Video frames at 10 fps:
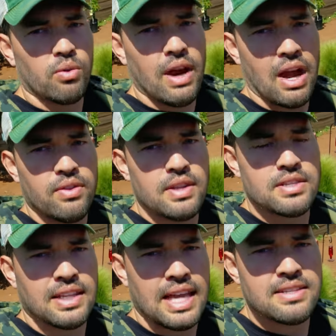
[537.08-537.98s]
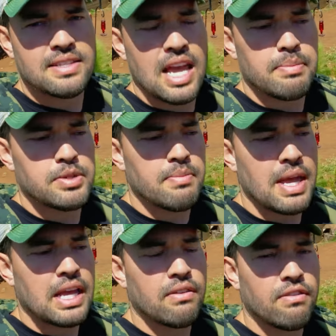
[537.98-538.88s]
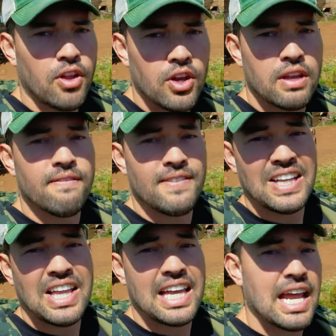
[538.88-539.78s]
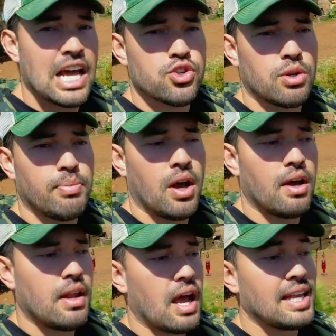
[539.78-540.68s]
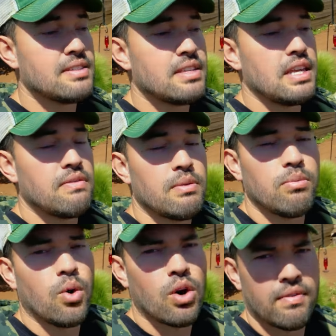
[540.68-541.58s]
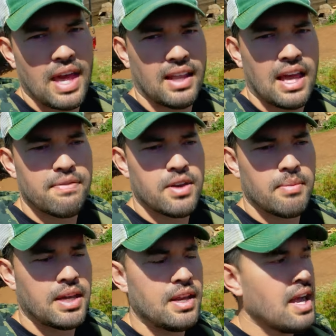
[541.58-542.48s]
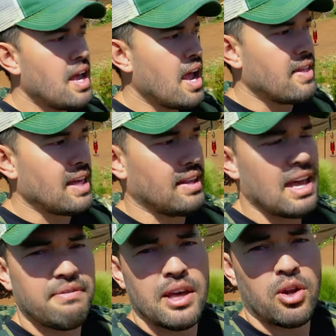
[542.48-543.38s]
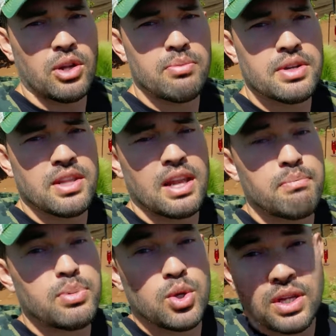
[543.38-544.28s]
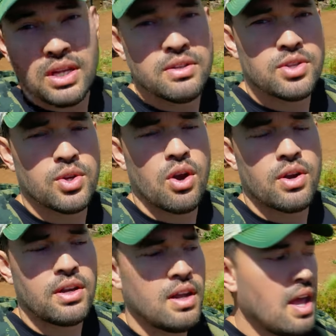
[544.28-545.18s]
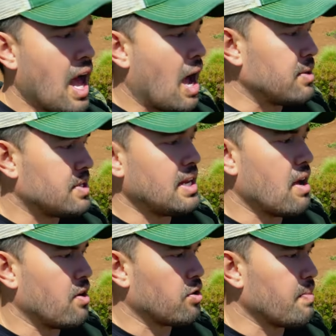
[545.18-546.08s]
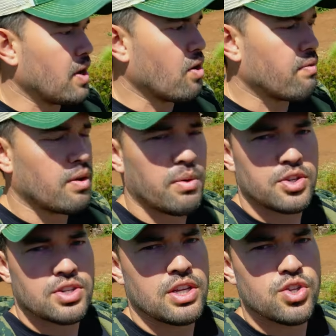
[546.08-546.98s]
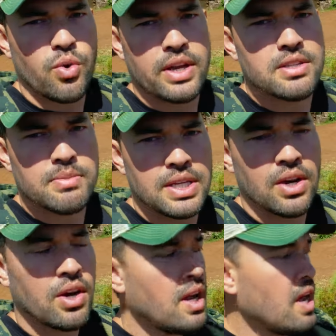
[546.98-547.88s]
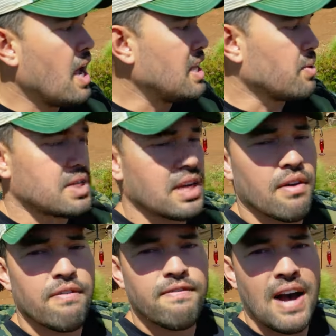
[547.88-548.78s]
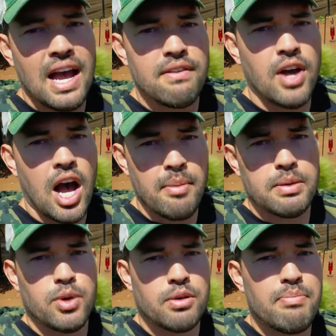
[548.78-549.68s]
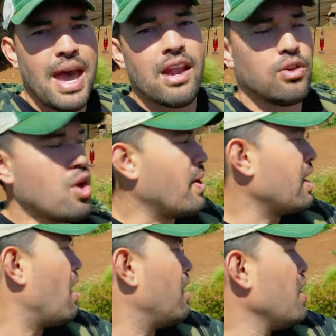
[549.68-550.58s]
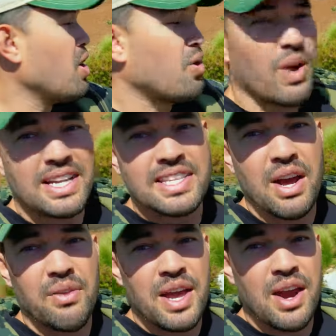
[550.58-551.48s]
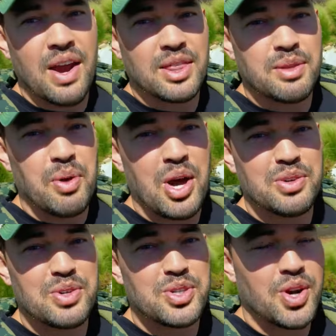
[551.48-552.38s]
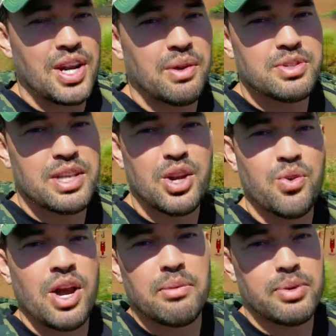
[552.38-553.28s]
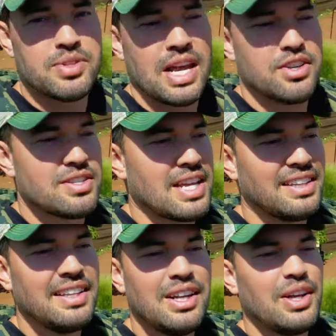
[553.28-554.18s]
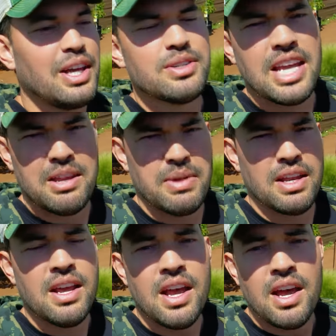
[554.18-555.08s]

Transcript: around this landscape to make it look and feel like a natural pond, I'm gonna see even more of that life come in. And that life not only brings a lot of beauty to the garden, I was sitting out here with my girlfriend, we enjoying some dinner, and there was like a five hummingbird battle going on right down there at the pond return. It was an incredible sight, just like little entertainment